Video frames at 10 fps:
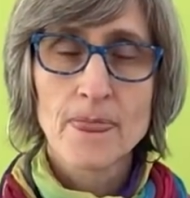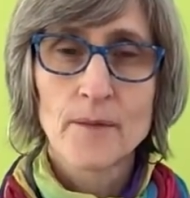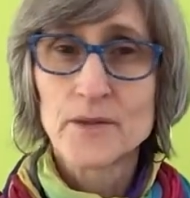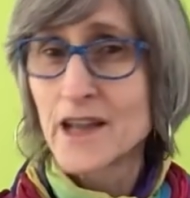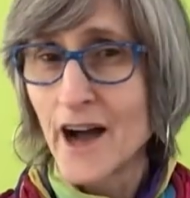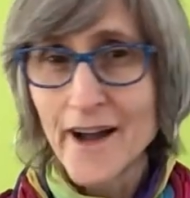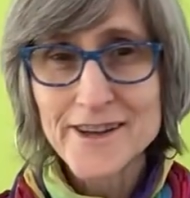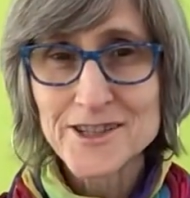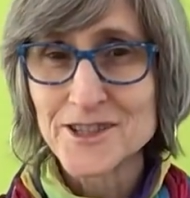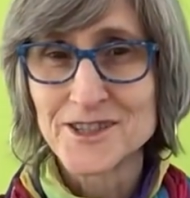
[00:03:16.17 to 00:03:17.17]
Be
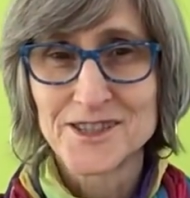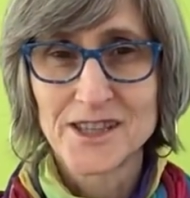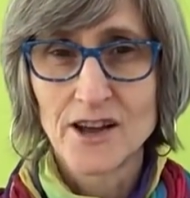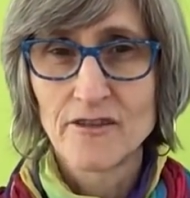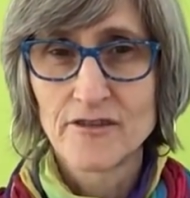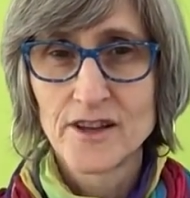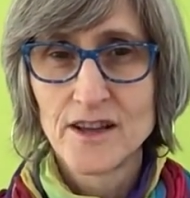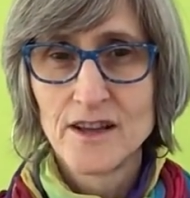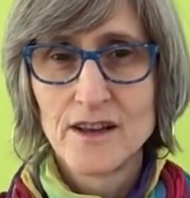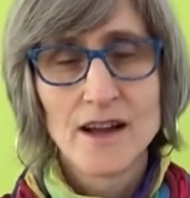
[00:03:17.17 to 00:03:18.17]
kind to yourself.
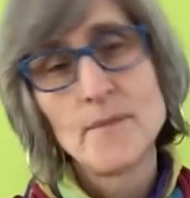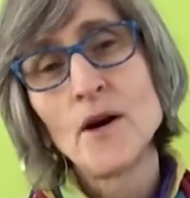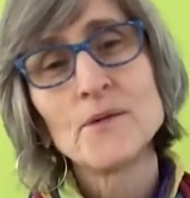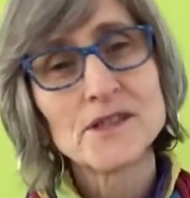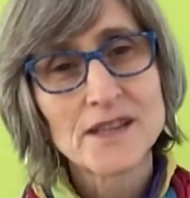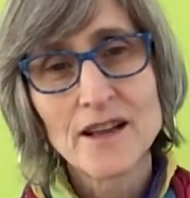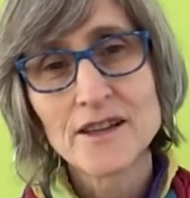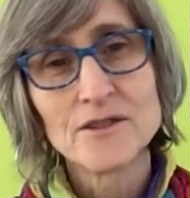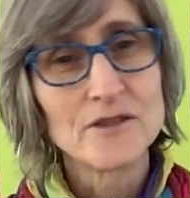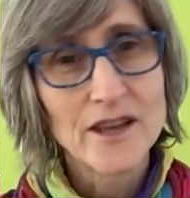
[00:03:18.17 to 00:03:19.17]
I'm always
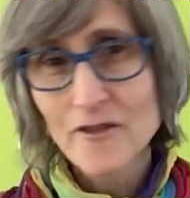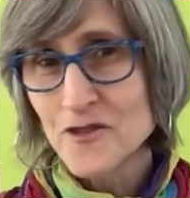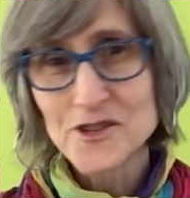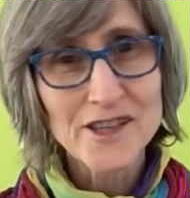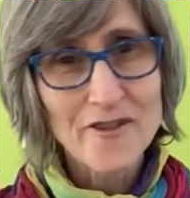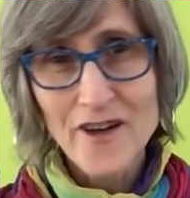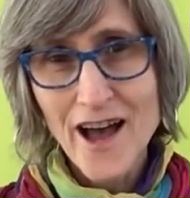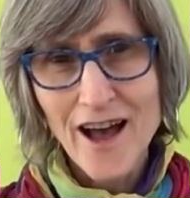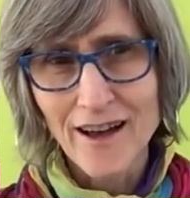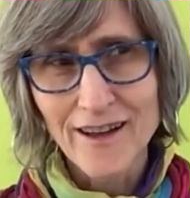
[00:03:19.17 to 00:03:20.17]
telling you, give yourself a
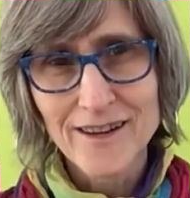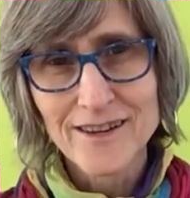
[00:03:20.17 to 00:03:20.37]
hug.